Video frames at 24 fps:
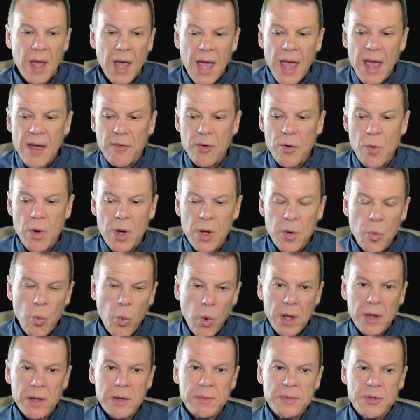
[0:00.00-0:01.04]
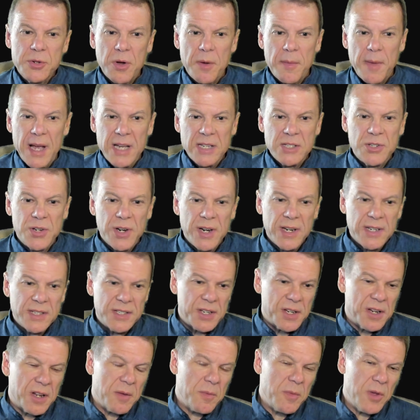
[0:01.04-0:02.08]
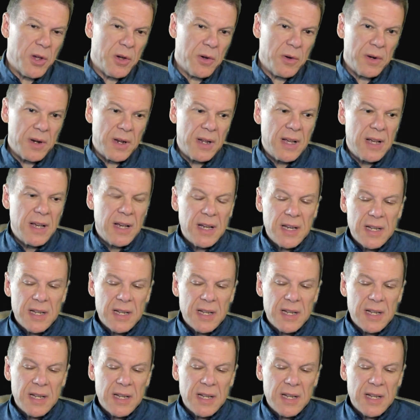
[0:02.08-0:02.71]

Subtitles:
Hey everyone, welcome to a MassTransit Commute.